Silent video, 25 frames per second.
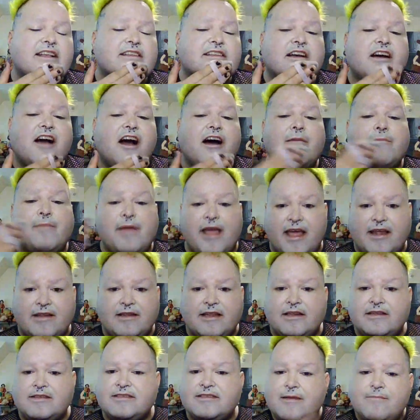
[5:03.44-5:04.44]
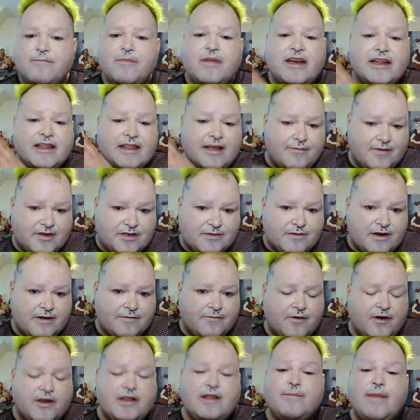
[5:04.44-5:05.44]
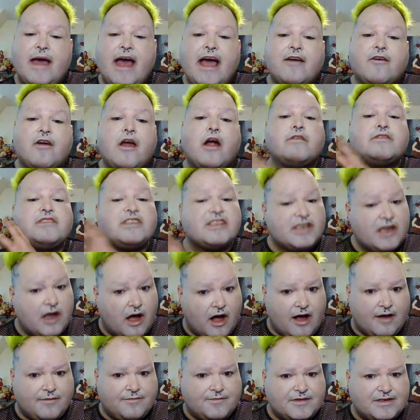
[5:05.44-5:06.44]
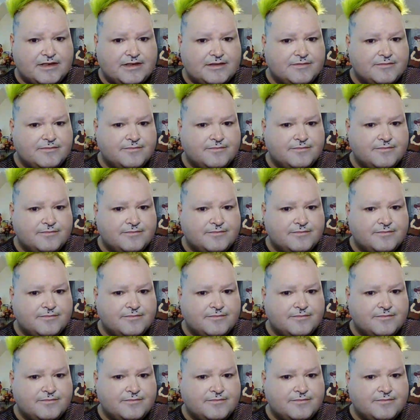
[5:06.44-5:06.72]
a copy, and then somebody that was with her in the background scoffed.